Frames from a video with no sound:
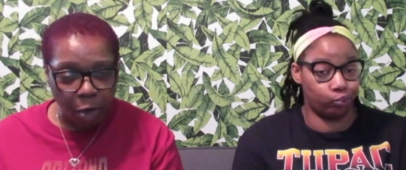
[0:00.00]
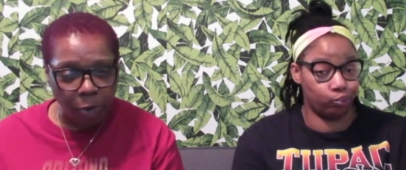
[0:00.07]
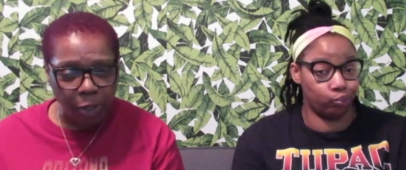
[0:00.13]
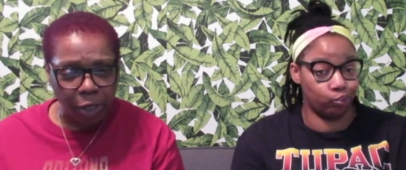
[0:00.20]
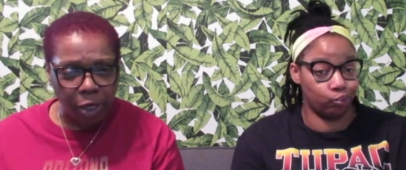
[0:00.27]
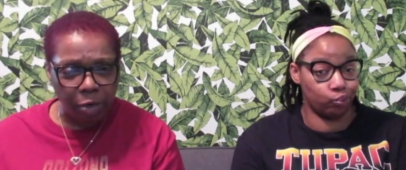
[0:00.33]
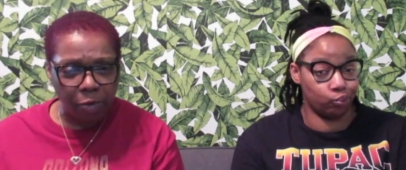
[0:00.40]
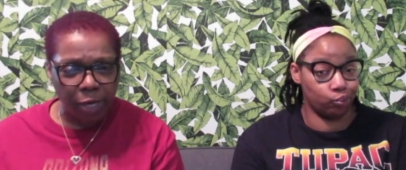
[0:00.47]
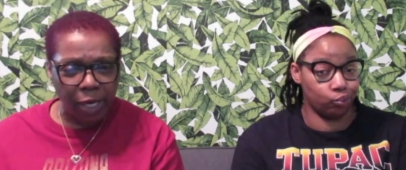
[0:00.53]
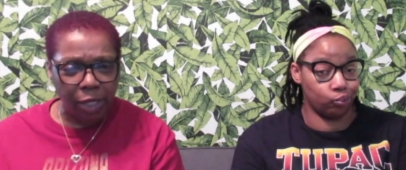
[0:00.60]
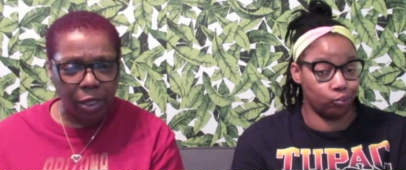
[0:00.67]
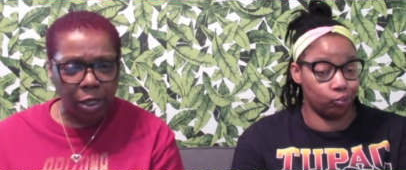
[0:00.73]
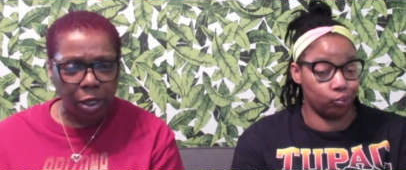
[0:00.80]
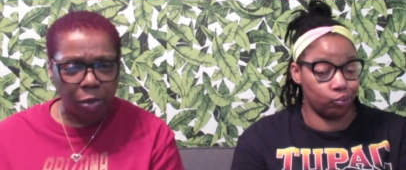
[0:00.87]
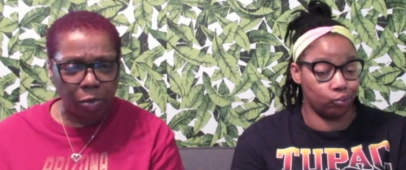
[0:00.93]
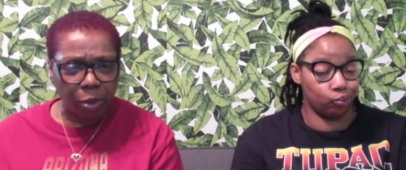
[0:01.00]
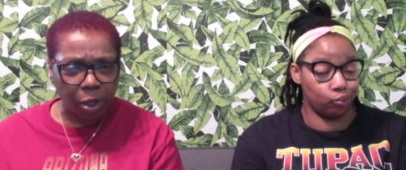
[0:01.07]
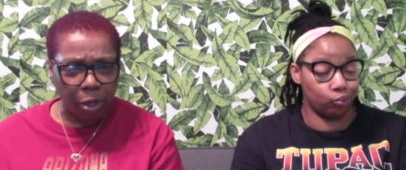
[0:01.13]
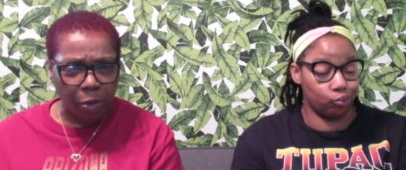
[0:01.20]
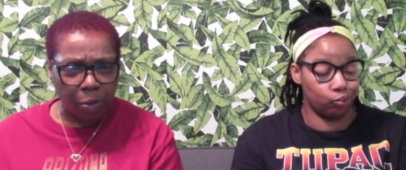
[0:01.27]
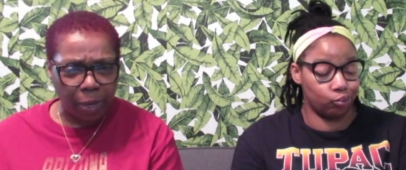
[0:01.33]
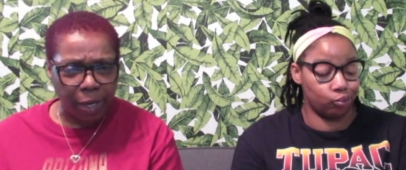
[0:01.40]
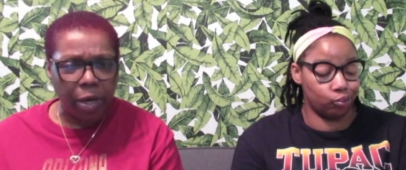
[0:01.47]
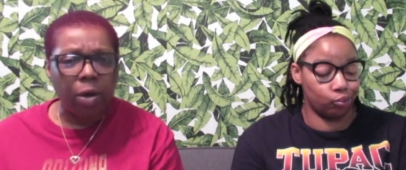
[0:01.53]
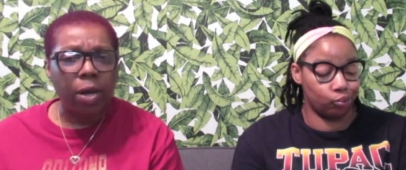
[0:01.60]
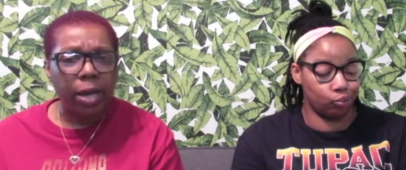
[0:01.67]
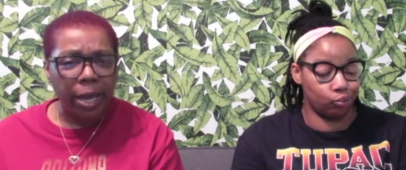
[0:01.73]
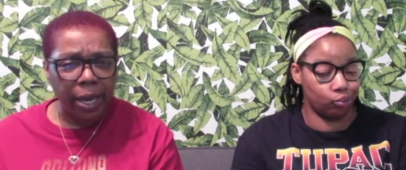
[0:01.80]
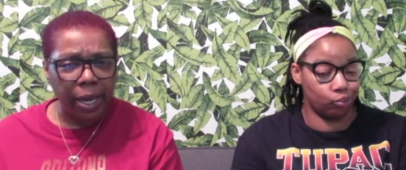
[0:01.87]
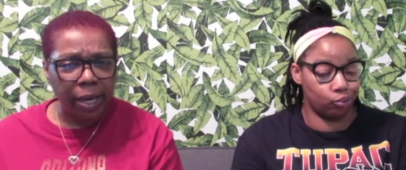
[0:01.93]
Speaker 1: do what you do, that you do
Speaker 2: so well.
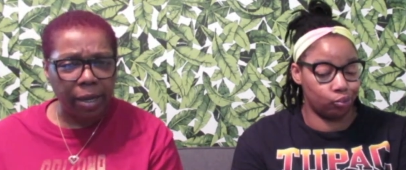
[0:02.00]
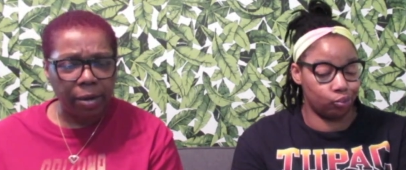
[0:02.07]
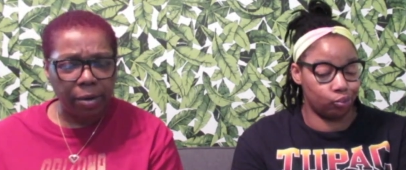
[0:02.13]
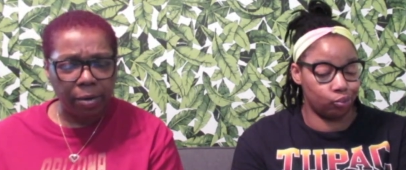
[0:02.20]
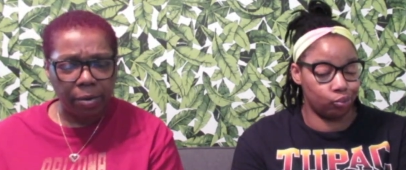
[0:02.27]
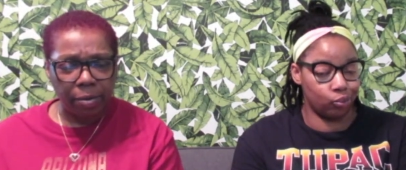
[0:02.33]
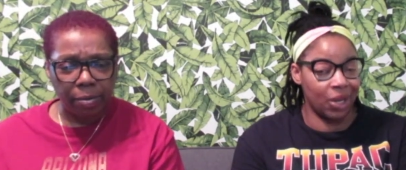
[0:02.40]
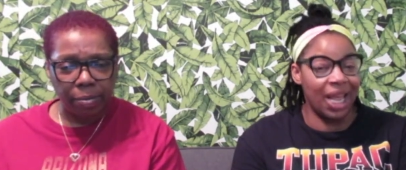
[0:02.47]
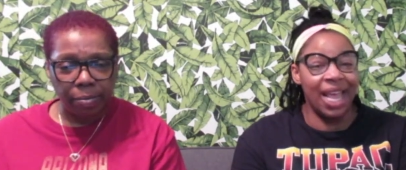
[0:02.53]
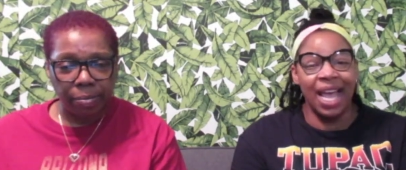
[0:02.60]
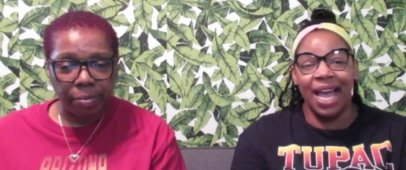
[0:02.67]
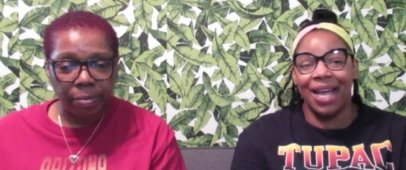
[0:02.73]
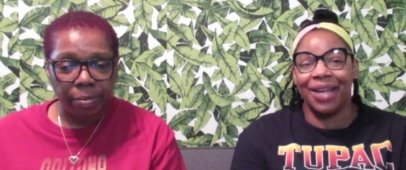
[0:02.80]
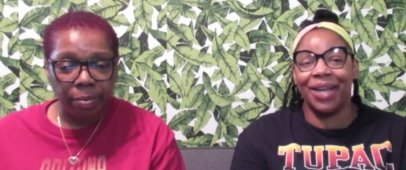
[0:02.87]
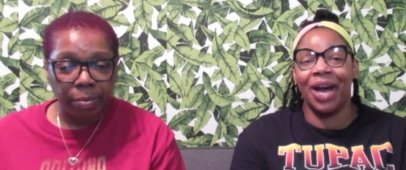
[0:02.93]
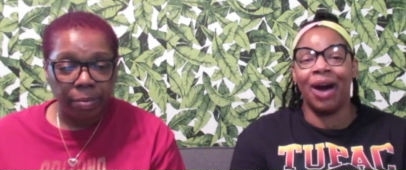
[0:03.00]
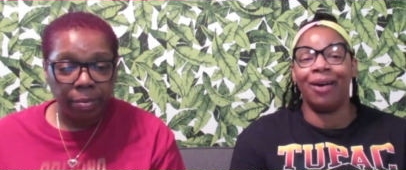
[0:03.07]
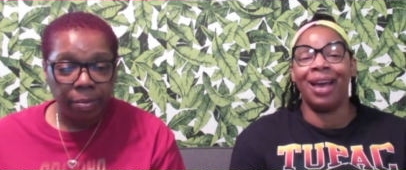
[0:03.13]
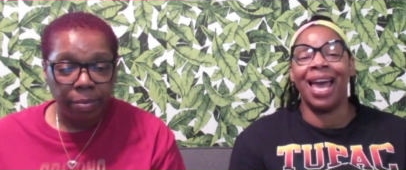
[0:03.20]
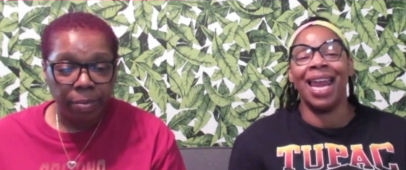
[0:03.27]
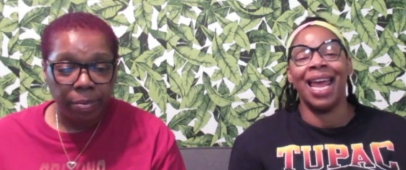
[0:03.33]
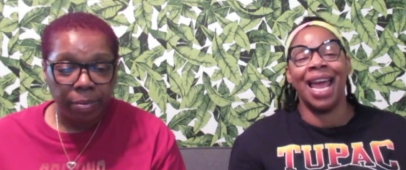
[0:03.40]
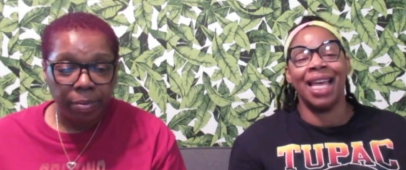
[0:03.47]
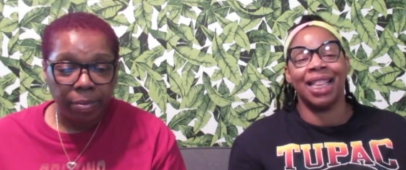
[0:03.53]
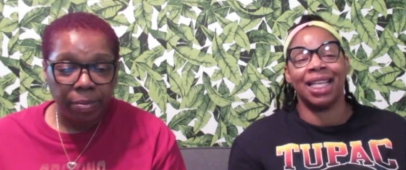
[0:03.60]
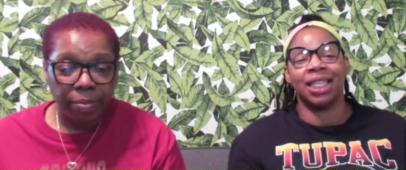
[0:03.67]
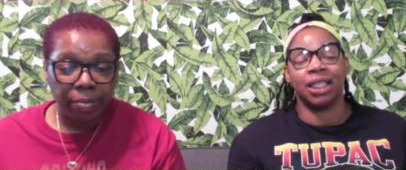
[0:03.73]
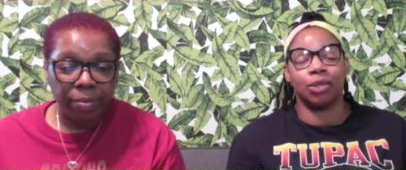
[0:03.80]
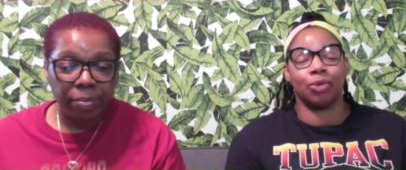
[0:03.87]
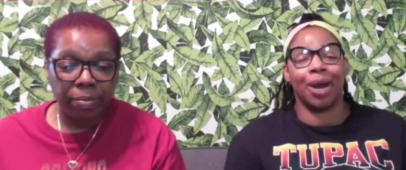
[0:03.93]
Hell. Go ahead and hit that
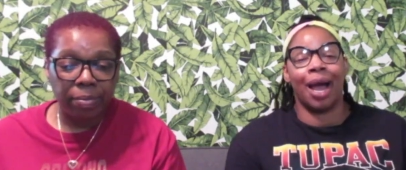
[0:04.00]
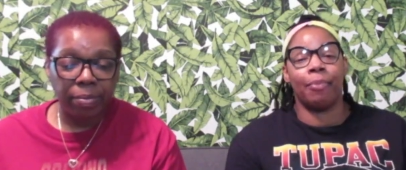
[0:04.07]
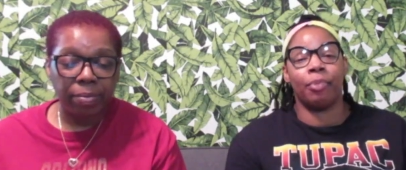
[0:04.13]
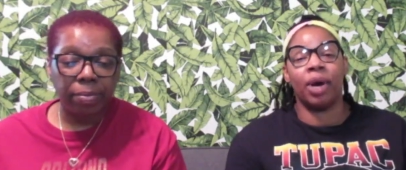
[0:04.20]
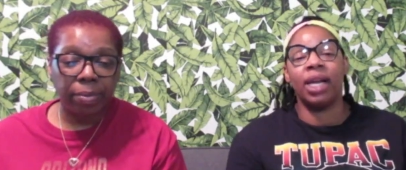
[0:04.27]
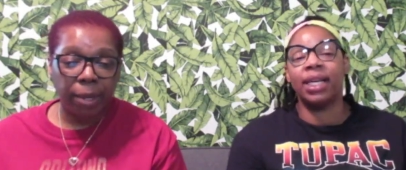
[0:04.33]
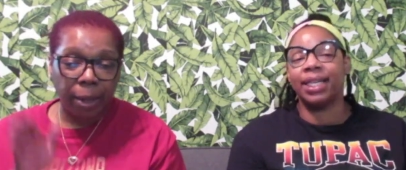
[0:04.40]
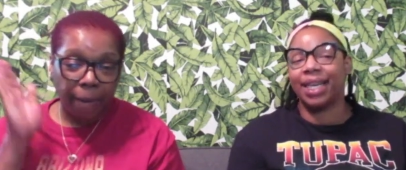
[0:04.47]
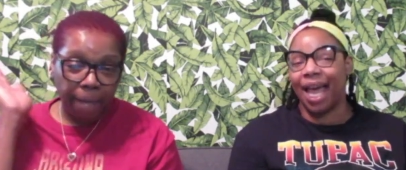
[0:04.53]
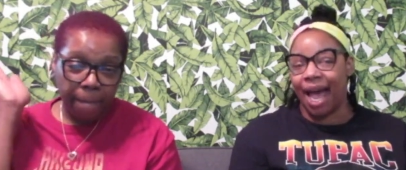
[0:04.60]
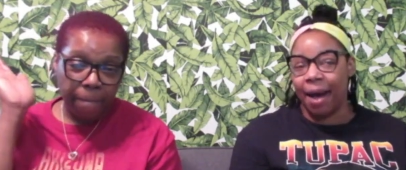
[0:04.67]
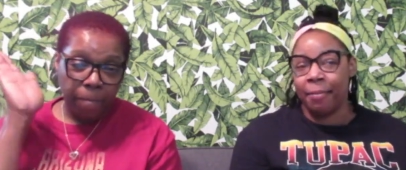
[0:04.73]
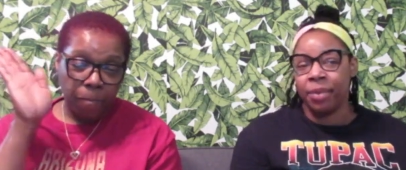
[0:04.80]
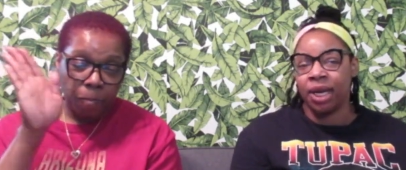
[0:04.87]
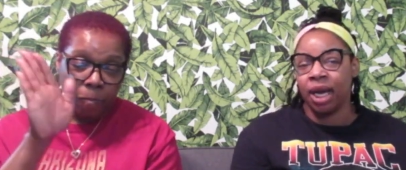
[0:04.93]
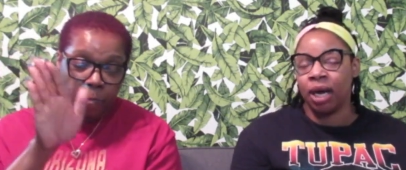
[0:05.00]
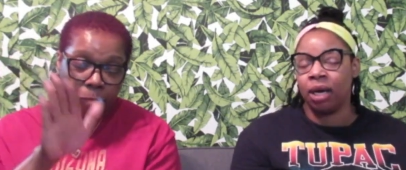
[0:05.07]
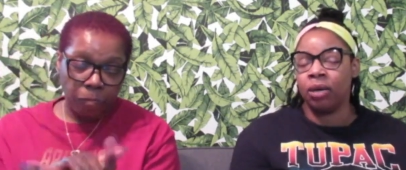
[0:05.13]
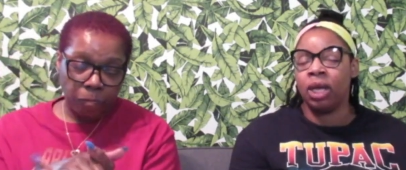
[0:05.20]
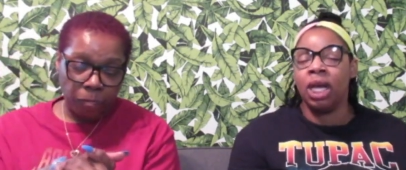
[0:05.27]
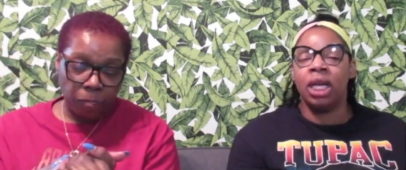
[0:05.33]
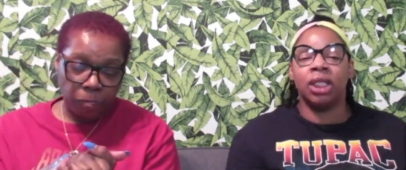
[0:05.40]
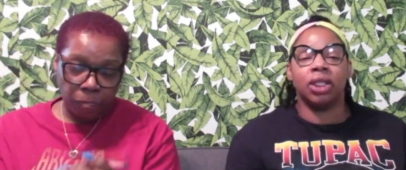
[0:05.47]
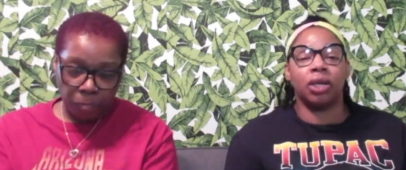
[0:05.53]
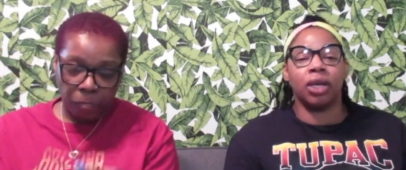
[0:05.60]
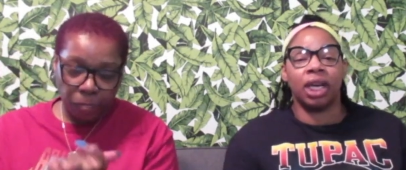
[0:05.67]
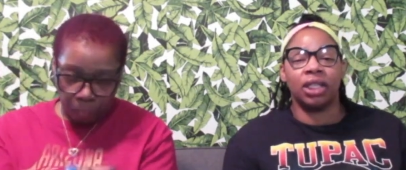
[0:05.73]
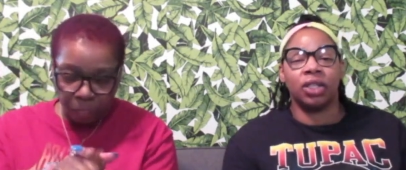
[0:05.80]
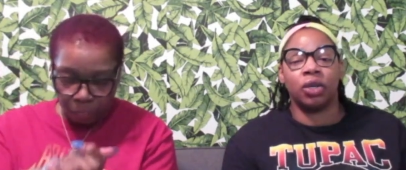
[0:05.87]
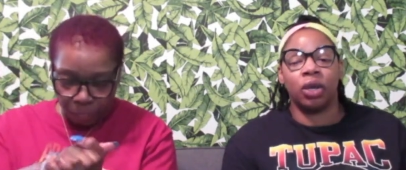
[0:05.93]
subscribe button down below so you
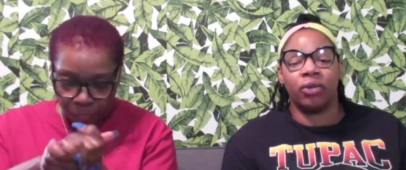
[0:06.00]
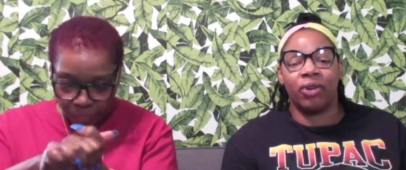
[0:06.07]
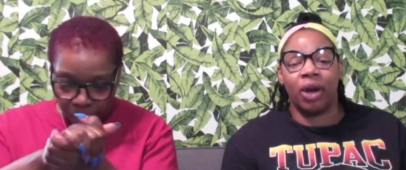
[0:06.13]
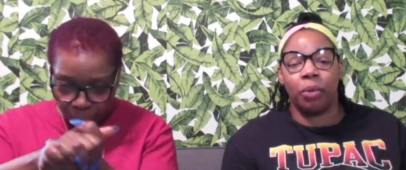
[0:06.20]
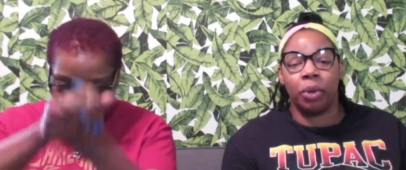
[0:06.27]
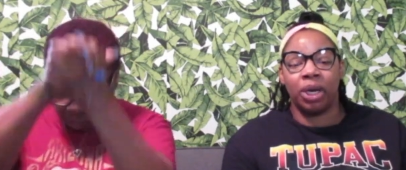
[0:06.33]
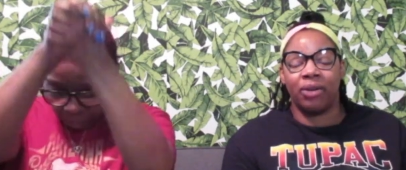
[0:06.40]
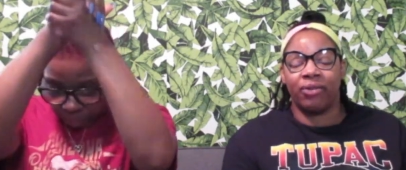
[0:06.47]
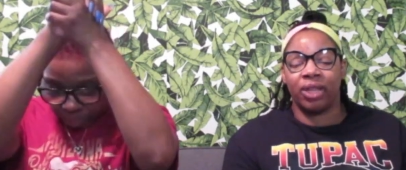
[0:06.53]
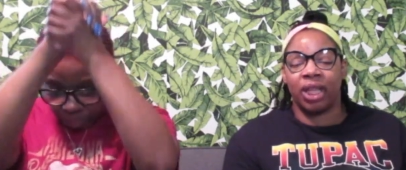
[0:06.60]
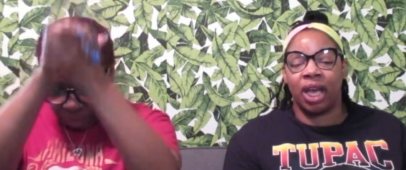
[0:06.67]
guys get notified whenever